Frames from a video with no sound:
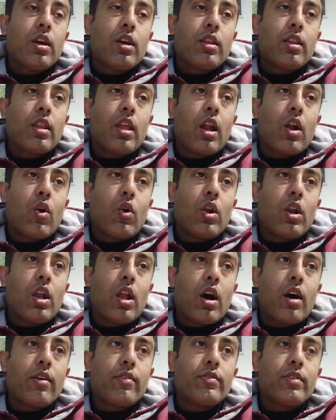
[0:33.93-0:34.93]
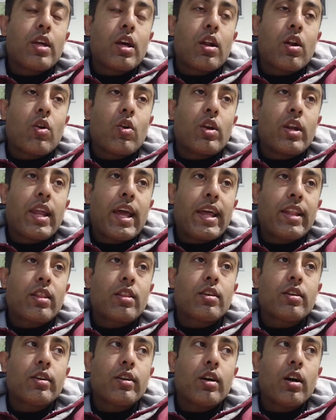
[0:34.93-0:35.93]
they're around love, they're around
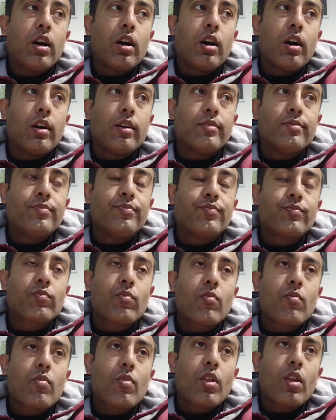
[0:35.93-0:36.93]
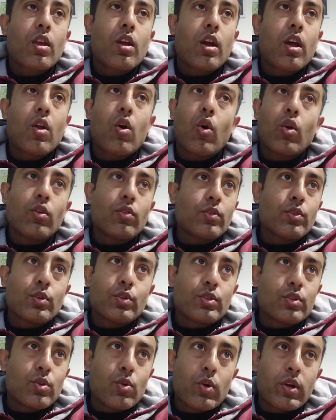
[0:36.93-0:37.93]
death, and all of
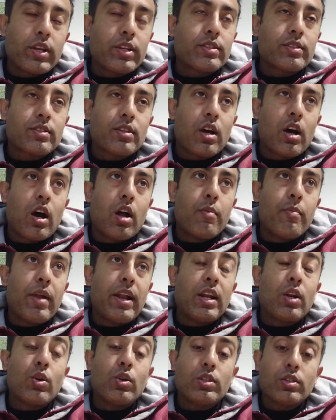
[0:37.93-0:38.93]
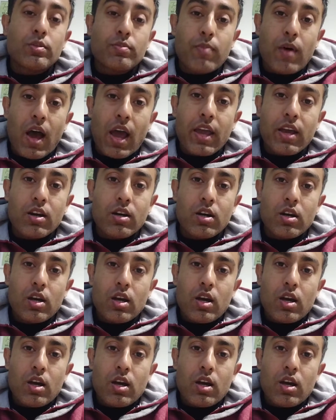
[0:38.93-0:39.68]
those stories are meant to inspire